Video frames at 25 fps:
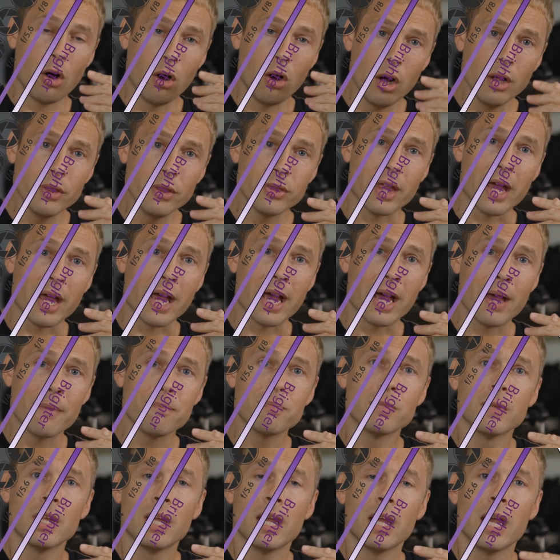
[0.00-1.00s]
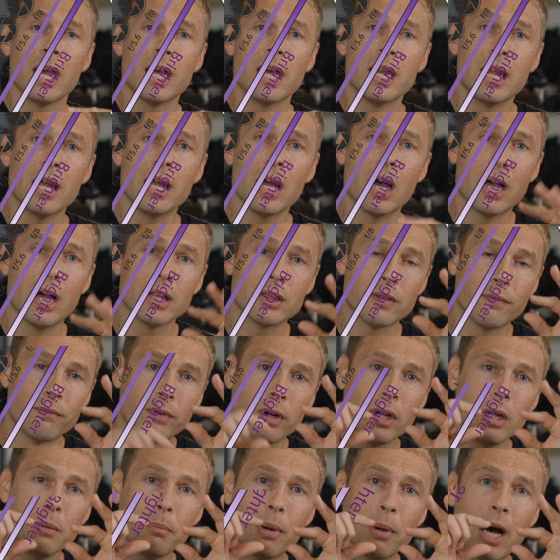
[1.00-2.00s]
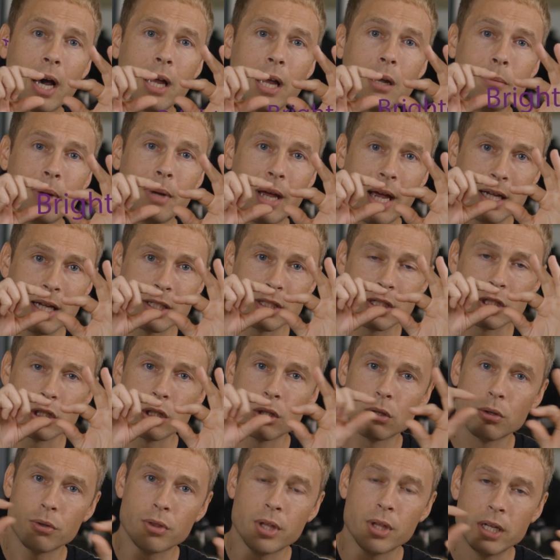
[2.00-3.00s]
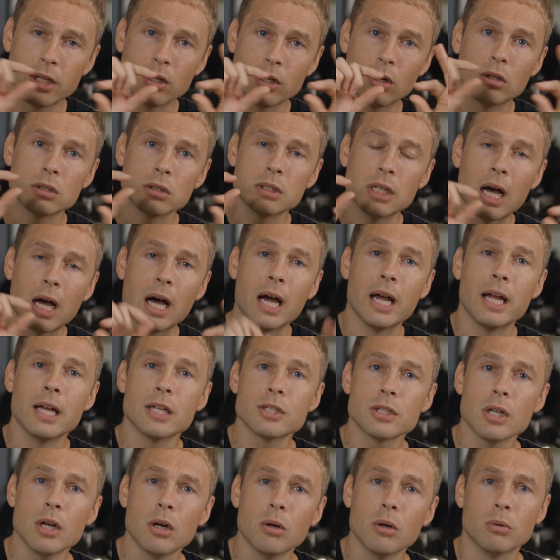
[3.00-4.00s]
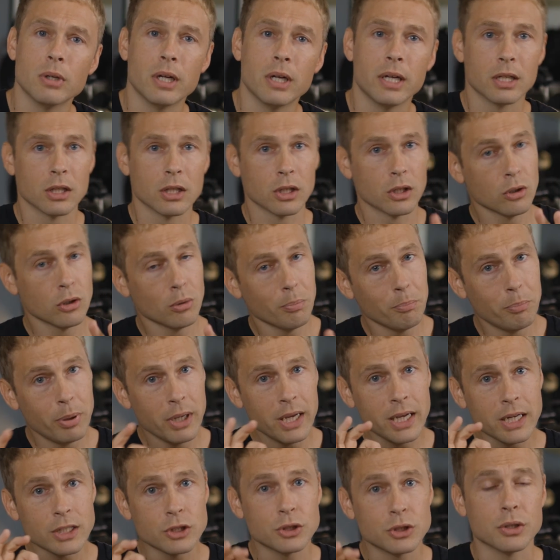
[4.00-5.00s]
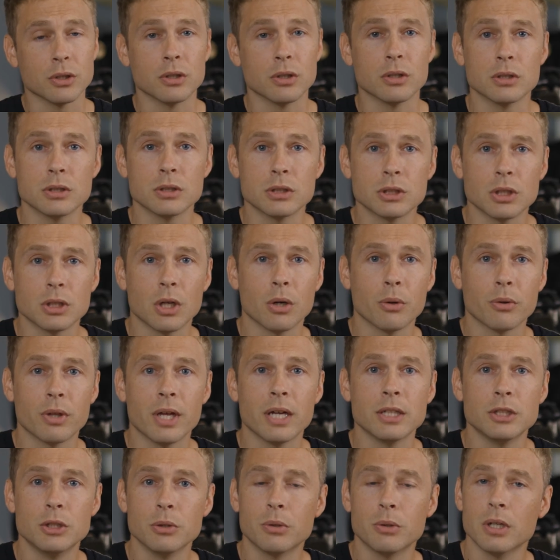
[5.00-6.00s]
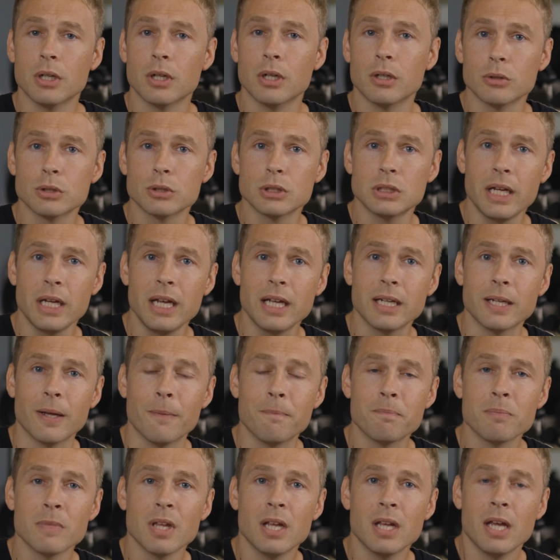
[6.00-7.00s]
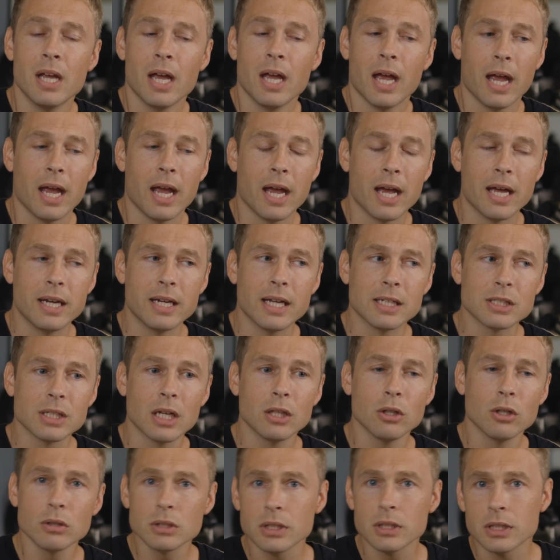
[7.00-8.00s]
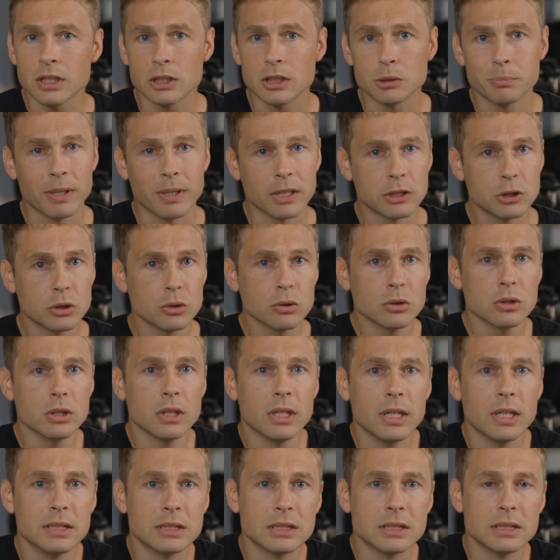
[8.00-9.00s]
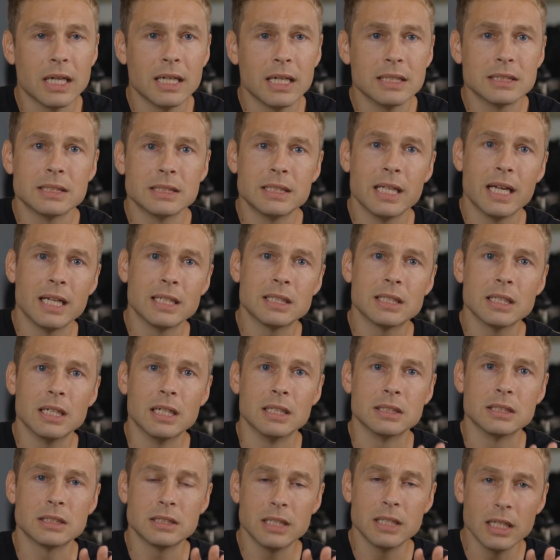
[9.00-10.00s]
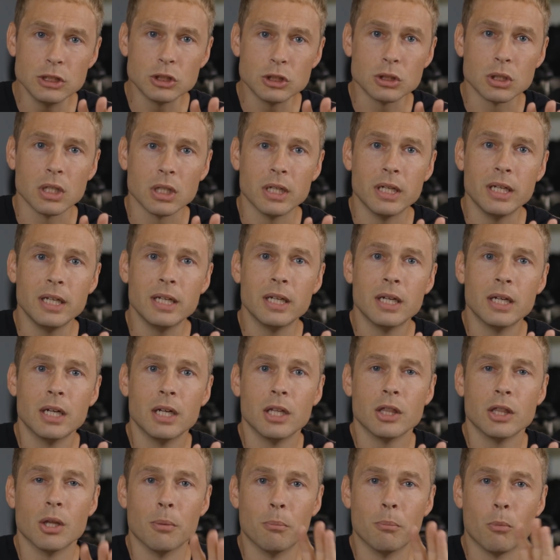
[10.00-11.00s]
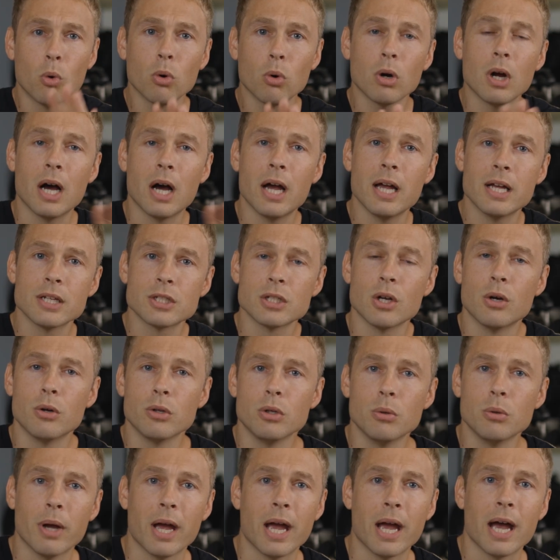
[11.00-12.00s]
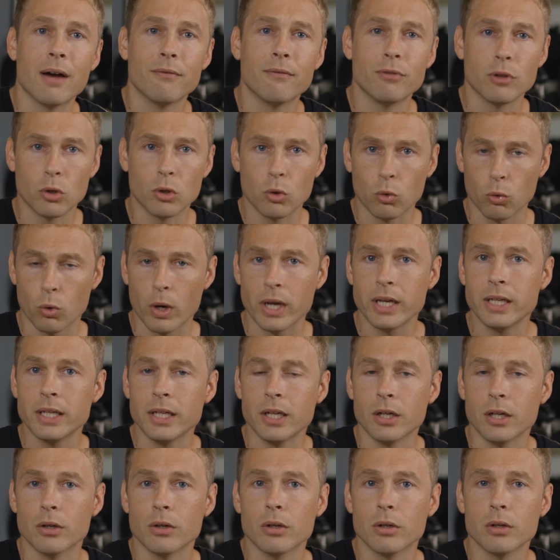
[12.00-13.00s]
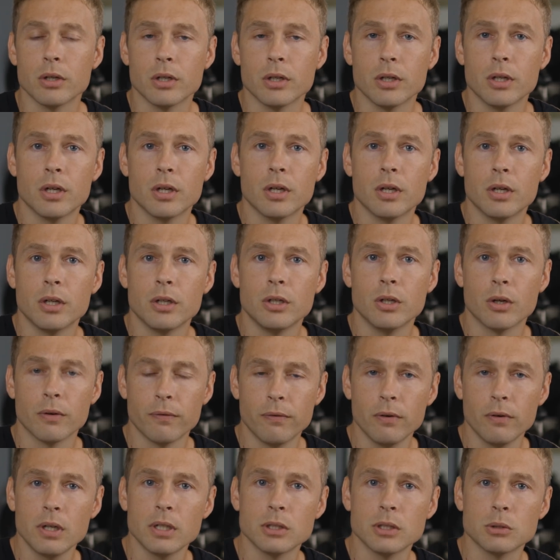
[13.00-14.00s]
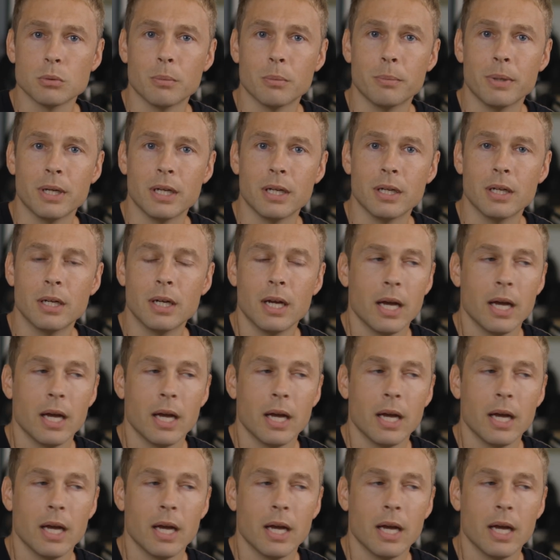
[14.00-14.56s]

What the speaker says: on that, at the very bottom, it has this little thing called ISO and a little picture so that you can understand it. And as I looked at this picture, it says that essentially the more ISO you have, the grainier your footage will be.